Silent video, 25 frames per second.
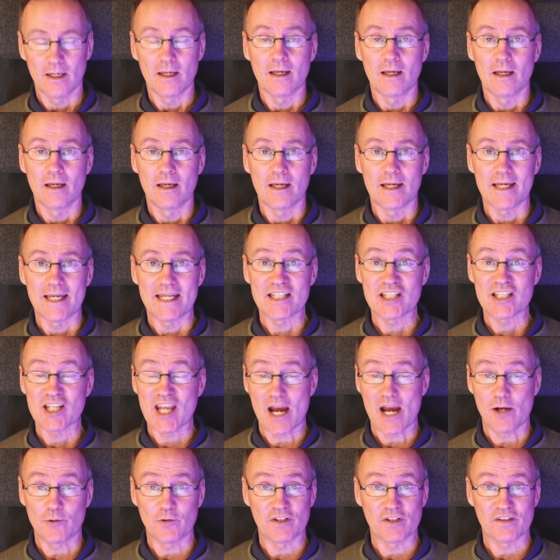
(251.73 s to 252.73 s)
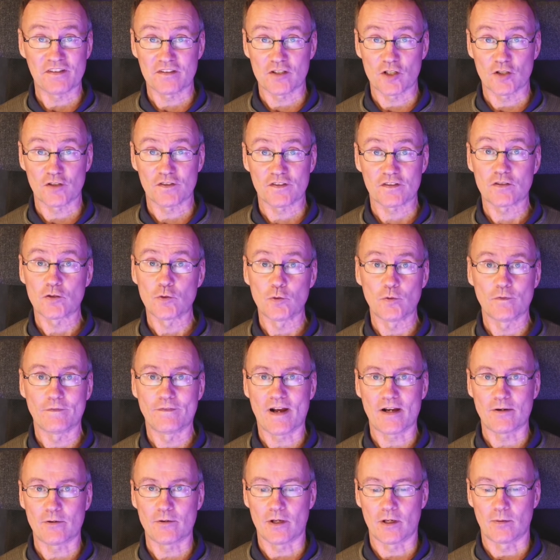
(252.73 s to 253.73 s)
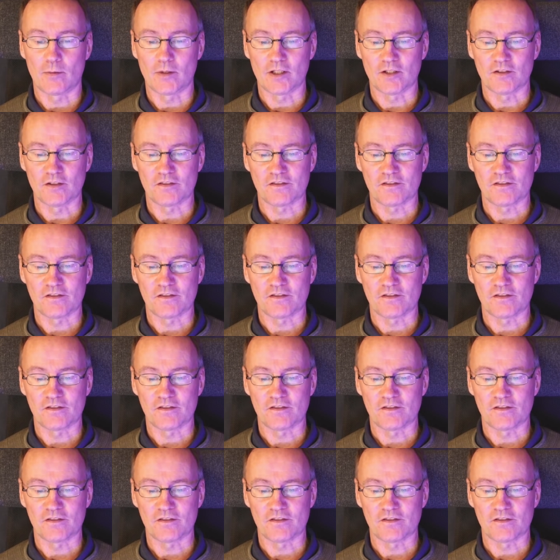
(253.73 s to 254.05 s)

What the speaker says: It carries just two variables,